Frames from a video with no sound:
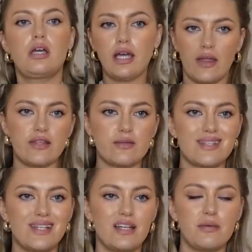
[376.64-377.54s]
Okay, this one's
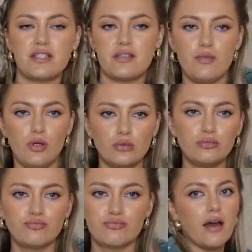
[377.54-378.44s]
a little bit small.
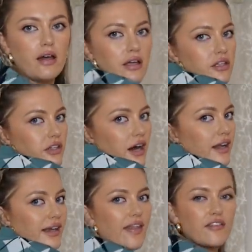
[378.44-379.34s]
You kind
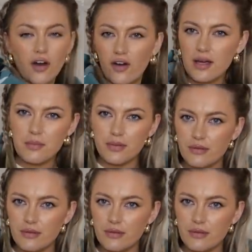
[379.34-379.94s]
of get the vibe.